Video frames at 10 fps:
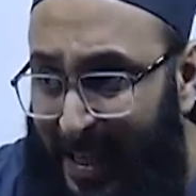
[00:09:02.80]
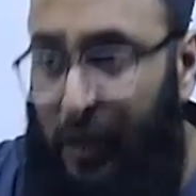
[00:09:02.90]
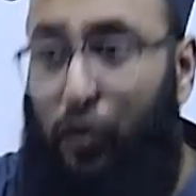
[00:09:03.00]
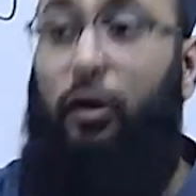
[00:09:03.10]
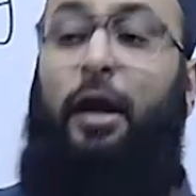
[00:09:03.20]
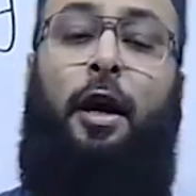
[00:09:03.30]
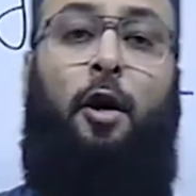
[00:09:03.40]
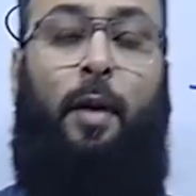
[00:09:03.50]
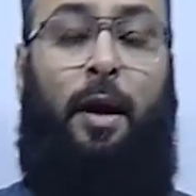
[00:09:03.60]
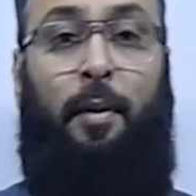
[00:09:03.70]
these 3
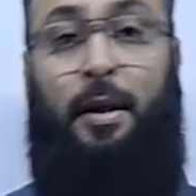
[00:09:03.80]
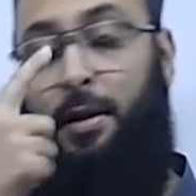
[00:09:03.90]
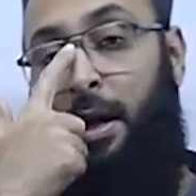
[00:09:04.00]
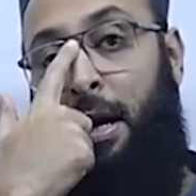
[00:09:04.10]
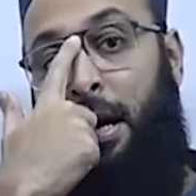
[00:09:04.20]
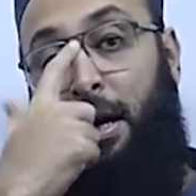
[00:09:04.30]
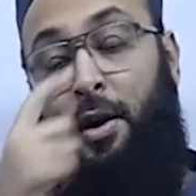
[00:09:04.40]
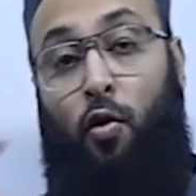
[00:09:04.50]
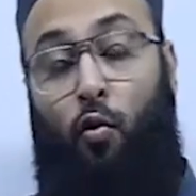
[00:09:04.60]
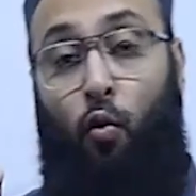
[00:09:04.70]
requirements,
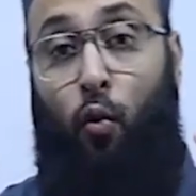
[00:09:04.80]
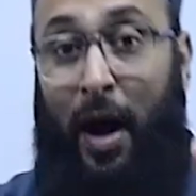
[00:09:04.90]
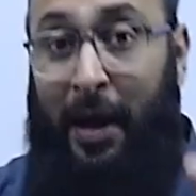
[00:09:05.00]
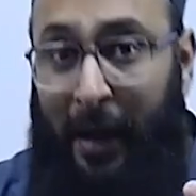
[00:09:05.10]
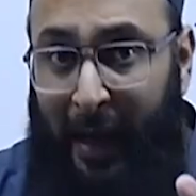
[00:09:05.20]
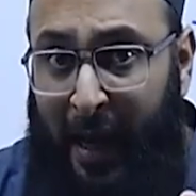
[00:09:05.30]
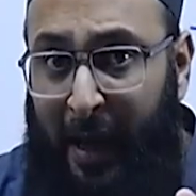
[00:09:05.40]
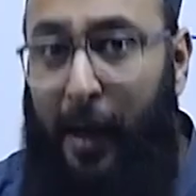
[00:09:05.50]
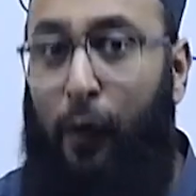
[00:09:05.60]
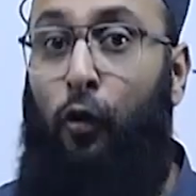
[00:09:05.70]
one
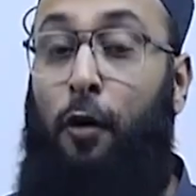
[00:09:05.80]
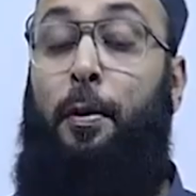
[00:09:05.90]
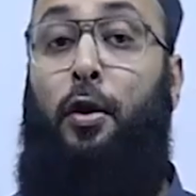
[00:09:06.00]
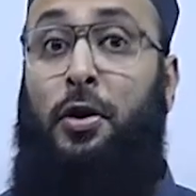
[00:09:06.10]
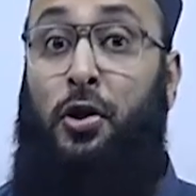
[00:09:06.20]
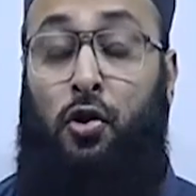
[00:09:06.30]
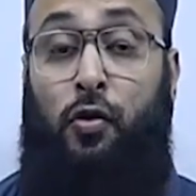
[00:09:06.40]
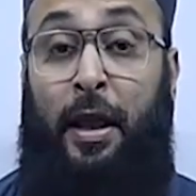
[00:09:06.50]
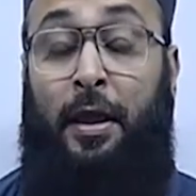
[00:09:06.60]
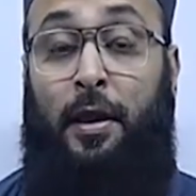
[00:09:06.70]
area would be your
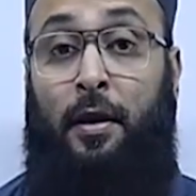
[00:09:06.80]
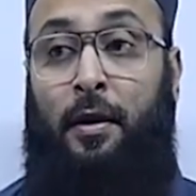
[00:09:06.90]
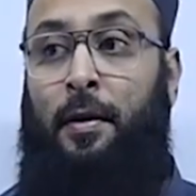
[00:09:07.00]
strength.